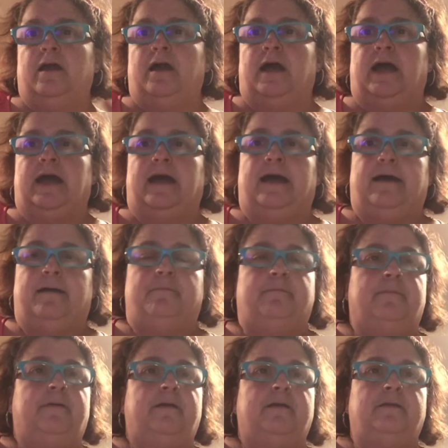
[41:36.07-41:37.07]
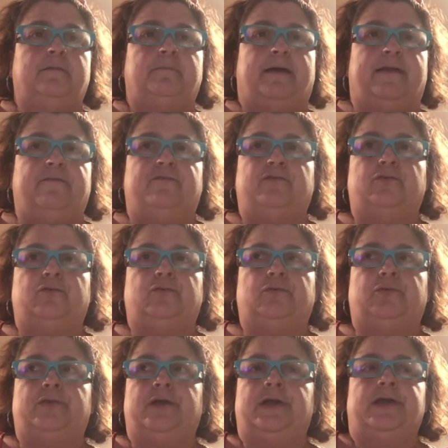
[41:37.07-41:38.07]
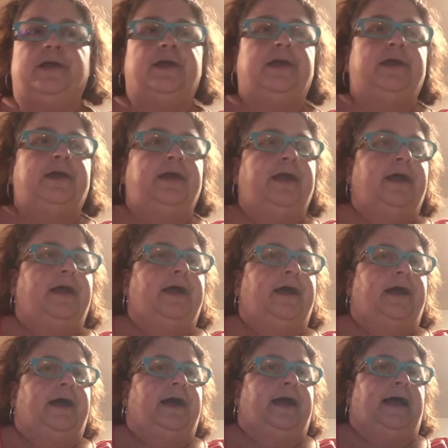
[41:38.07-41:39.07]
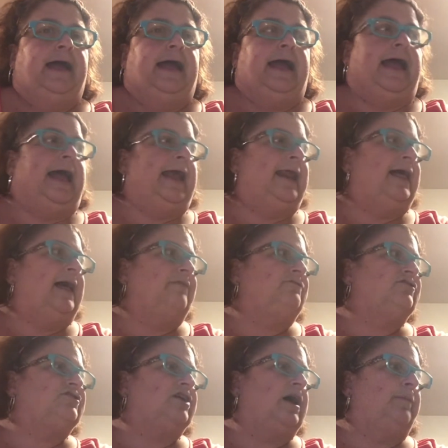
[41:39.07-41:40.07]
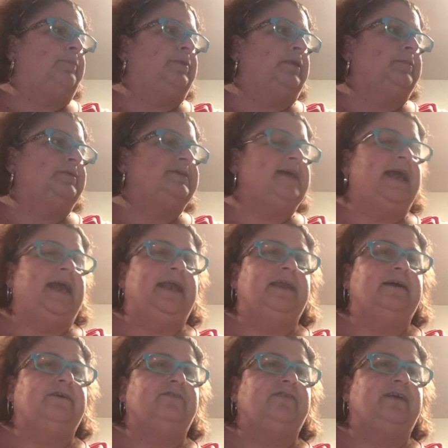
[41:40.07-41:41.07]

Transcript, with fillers: um, my food and I'll have just a couple of potatoes.